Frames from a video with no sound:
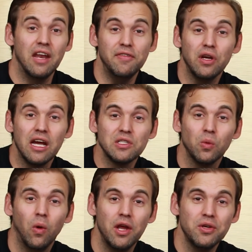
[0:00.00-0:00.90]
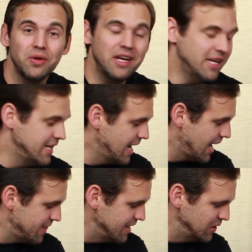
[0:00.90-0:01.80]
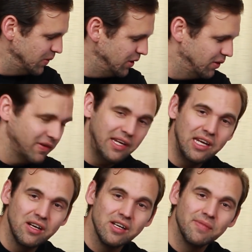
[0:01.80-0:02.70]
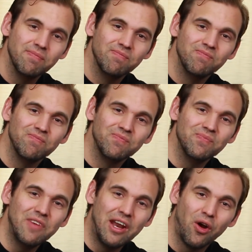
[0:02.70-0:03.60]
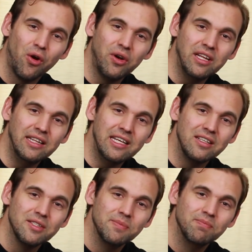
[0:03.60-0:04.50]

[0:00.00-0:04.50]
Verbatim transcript: And if you guys are wondering, yeah, this one over here, it already leaked.